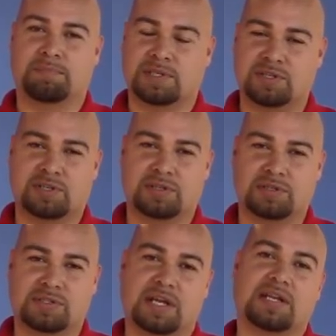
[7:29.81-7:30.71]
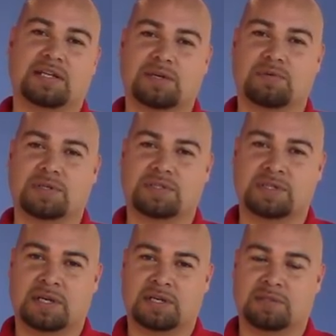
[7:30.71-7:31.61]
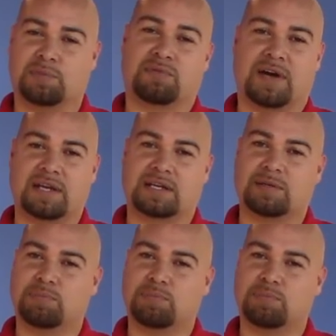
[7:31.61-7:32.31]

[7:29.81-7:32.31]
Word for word: materials, and liquids to provide a